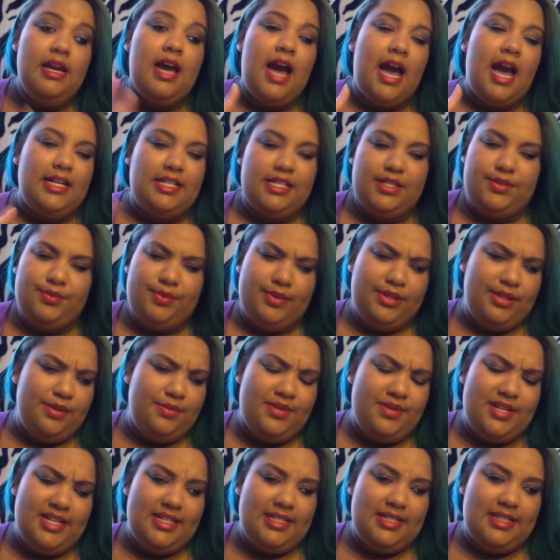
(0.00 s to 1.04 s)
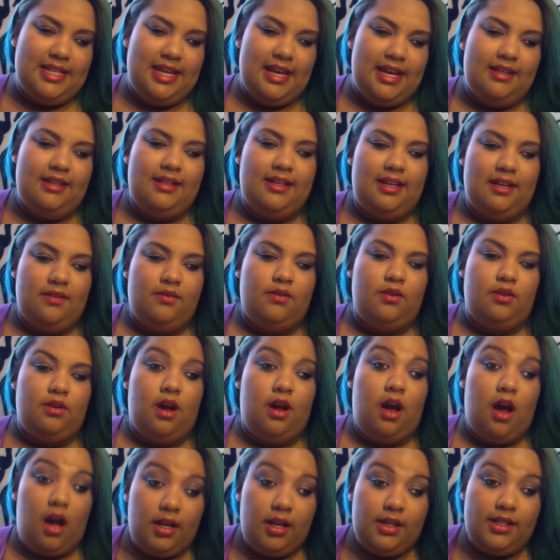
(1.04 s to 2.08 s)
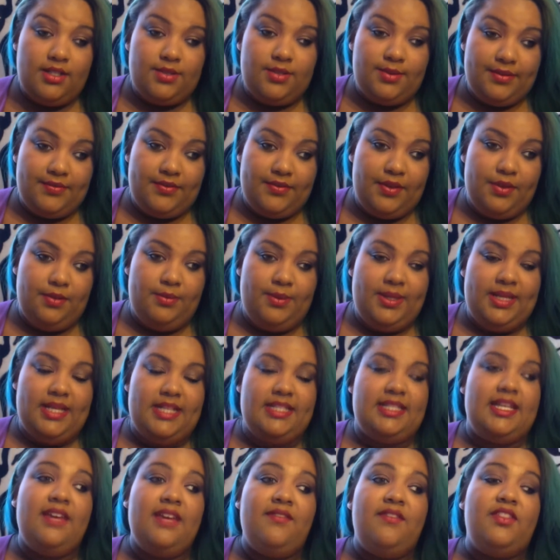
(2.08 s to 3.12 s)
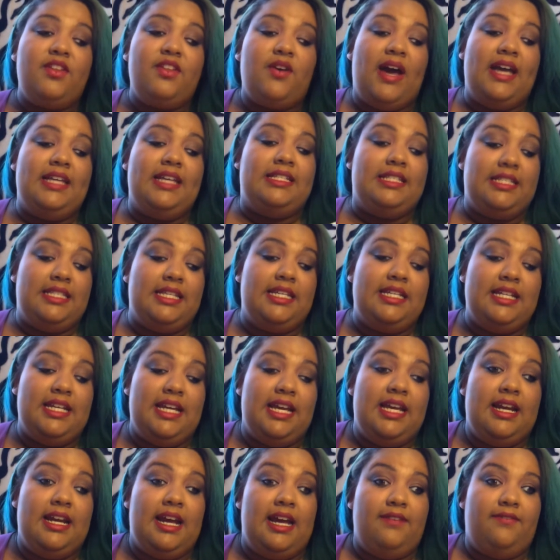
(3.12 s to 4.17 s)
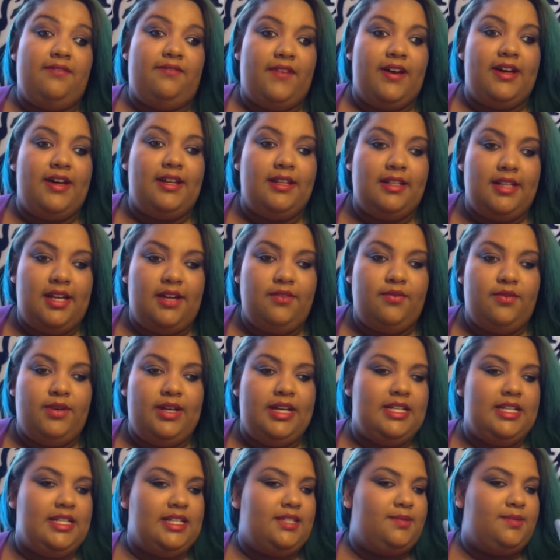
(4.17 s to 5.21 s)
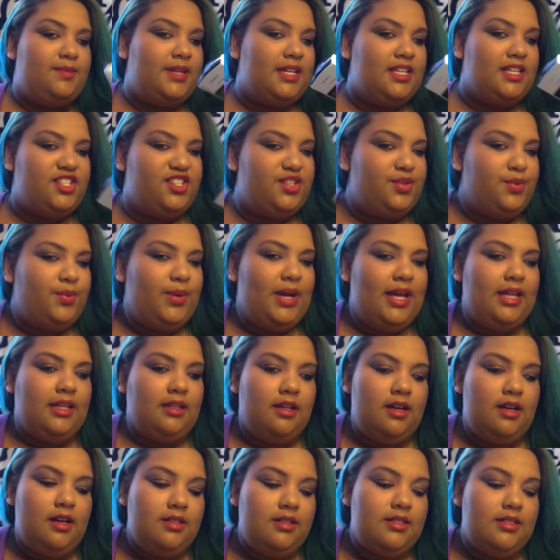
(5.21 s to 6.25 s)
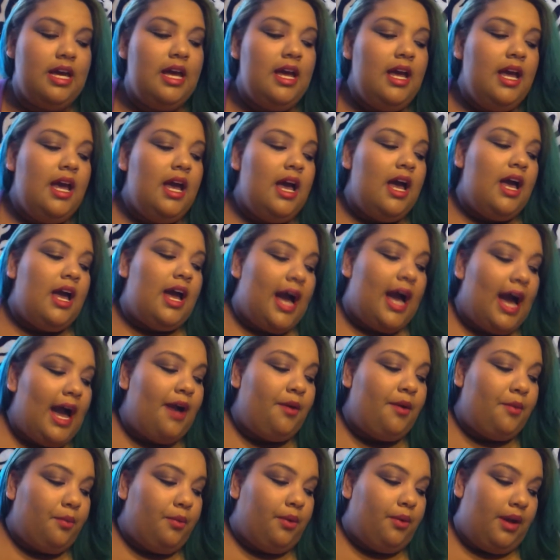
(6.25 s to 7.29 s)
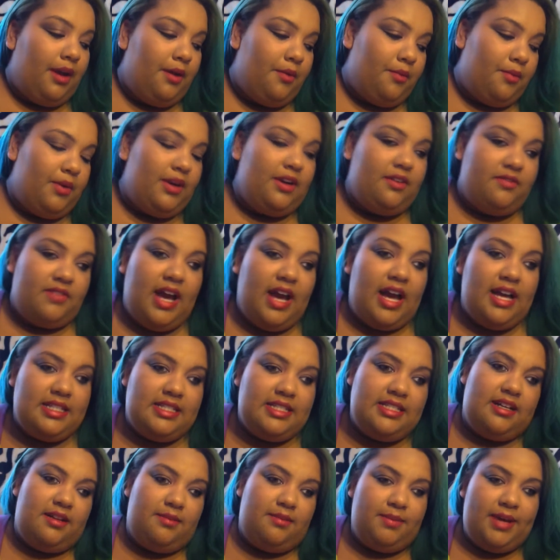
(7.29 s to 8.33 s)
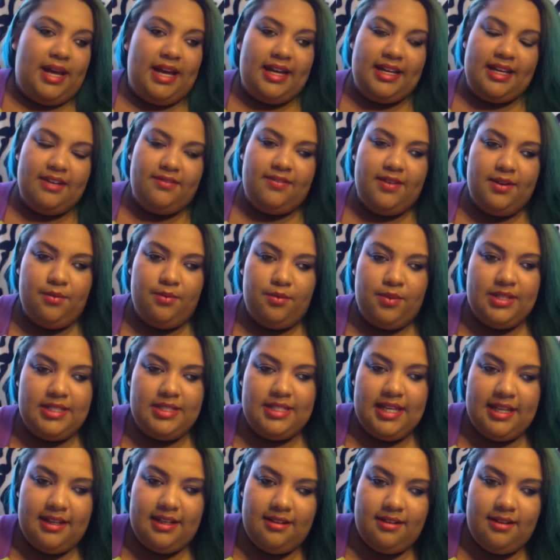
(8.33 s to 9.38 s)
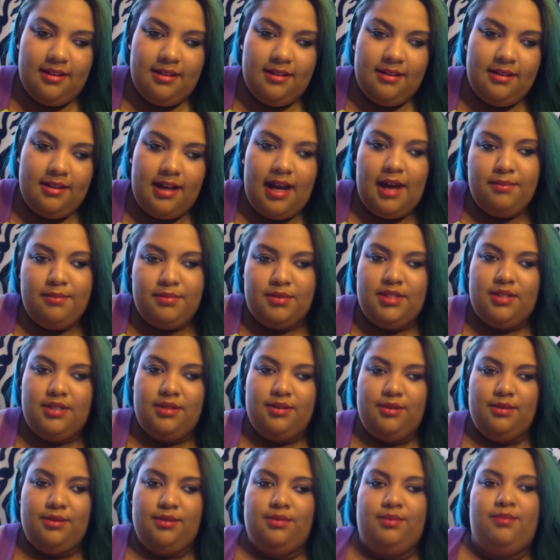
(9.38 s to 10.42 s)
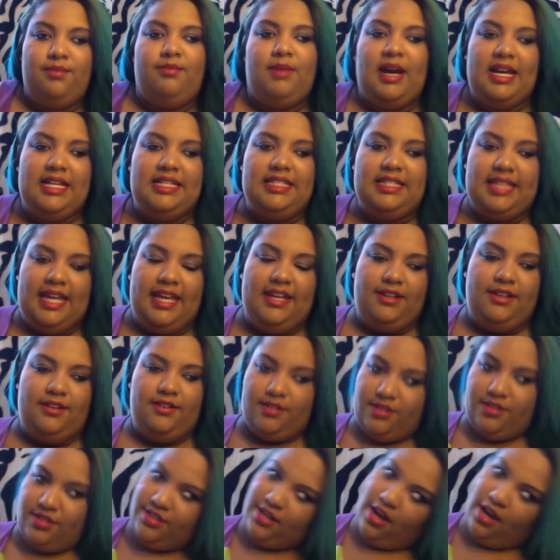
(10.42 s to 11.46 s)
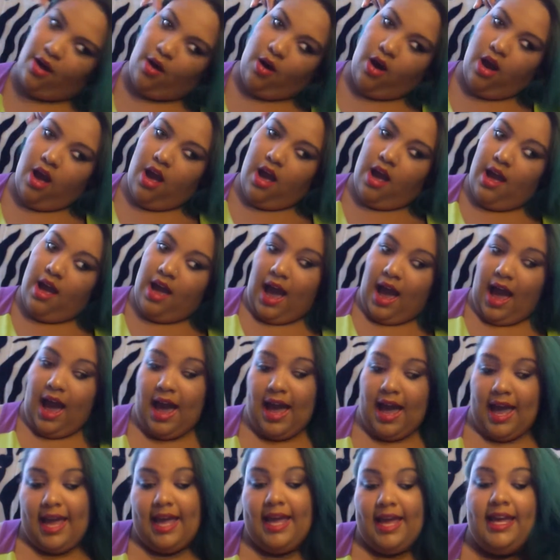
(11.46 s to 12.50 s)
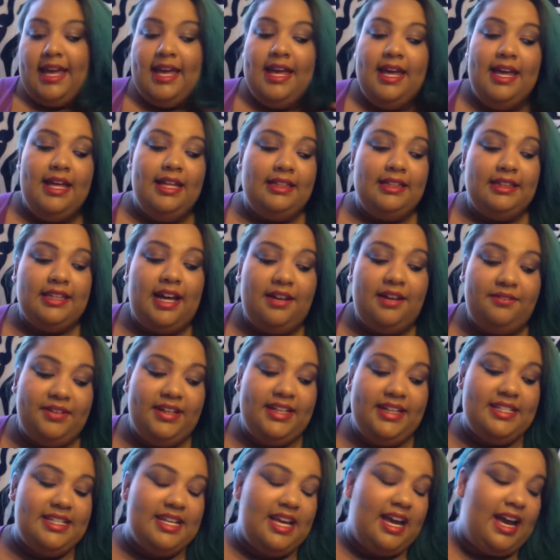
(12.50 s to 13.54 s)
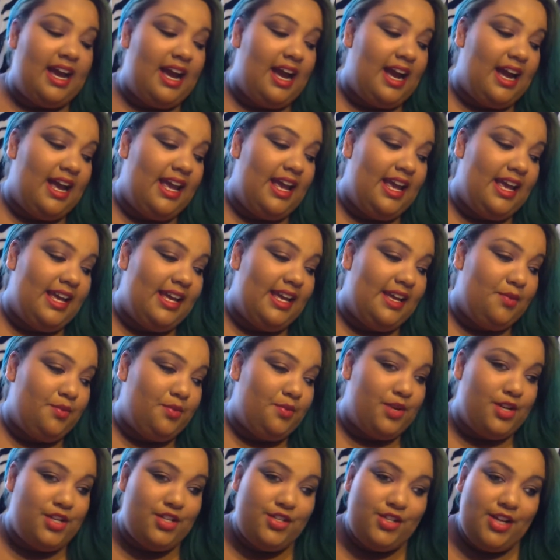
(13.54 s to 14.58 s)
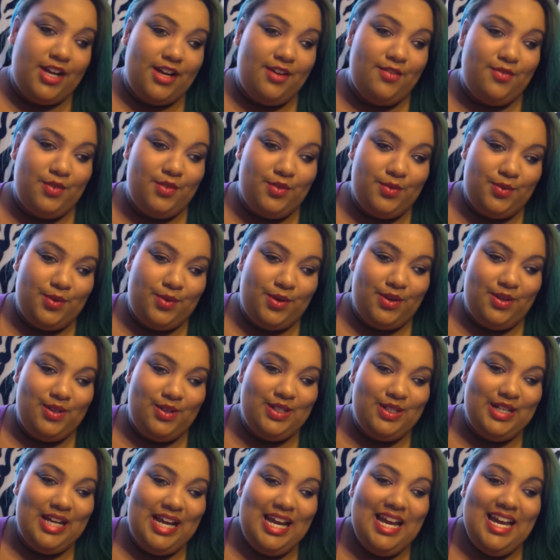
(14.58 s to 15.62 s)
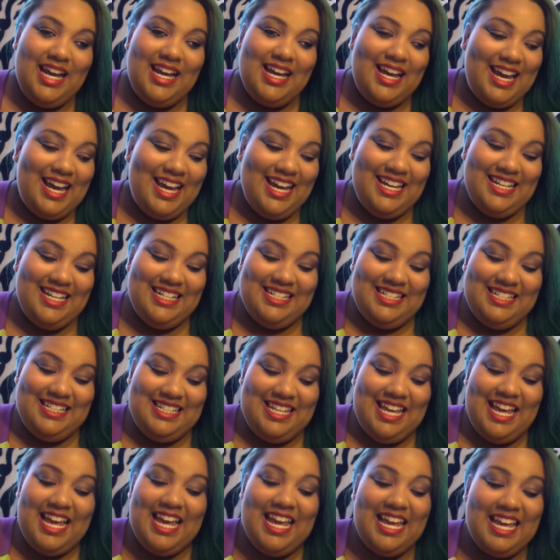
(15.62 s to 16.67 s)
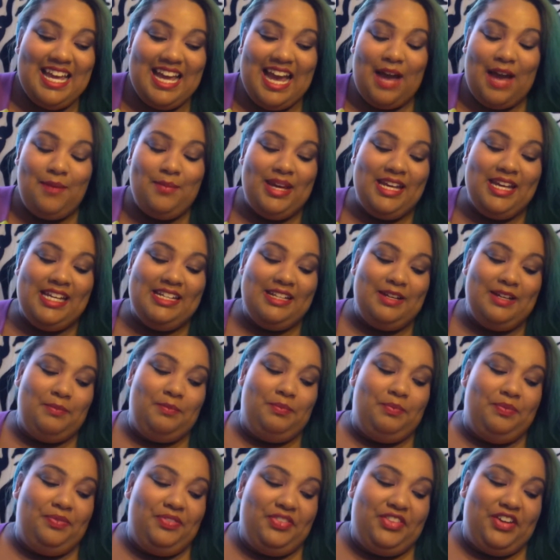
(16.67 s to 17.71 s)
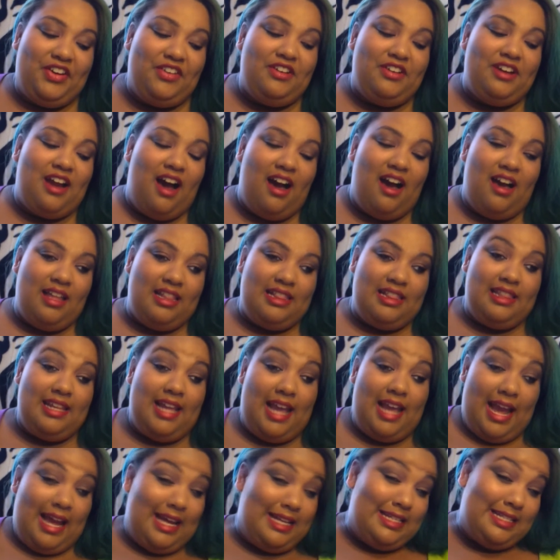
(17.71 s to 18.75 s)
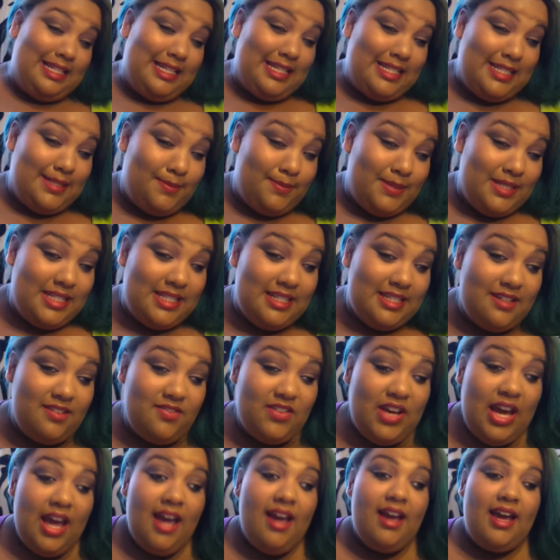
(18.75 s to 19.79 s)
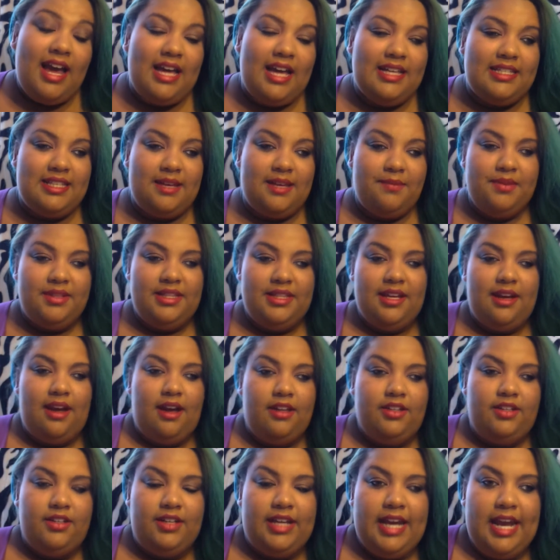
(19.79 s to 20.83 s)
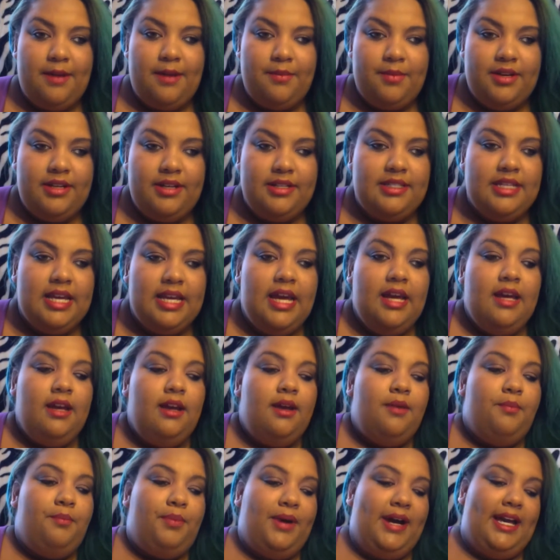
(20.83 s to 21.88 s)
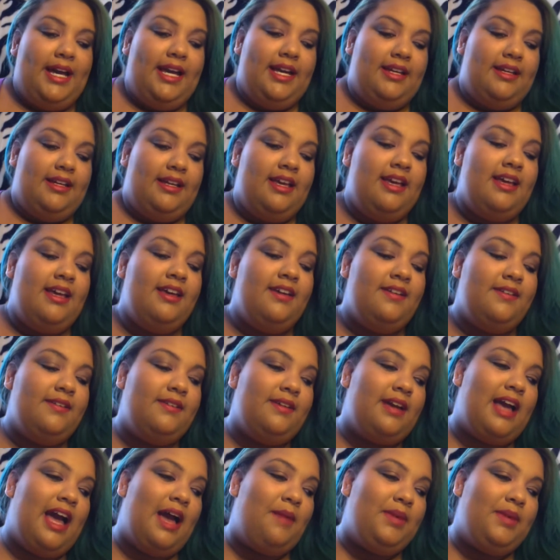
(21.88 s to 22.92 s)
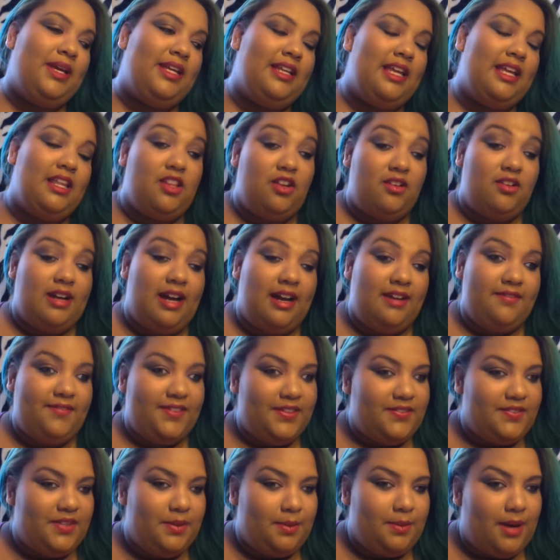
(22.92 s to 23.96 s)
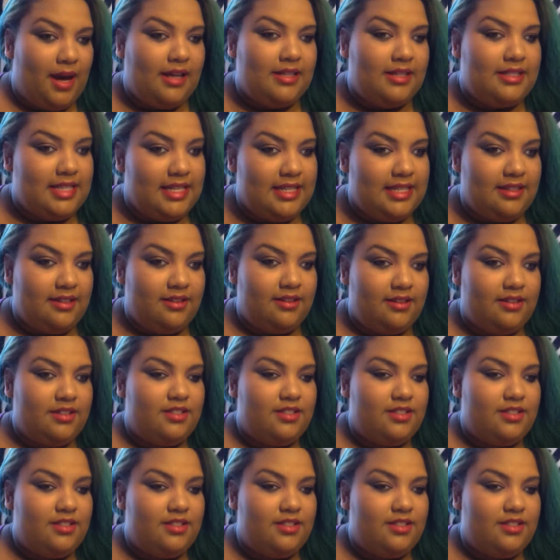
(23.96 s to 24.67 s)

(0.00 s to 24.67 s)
I just really wanted to kind of give an honest review because even though I seen it and I fell in love with it just because of the way it looked, I it would have got sent back if it wasn't up to my standards. So I love it. I wouldn't trade it for the world. And I mean, they're not as expensive as some of the other cameras, but I mean, they're not 50 bucks either.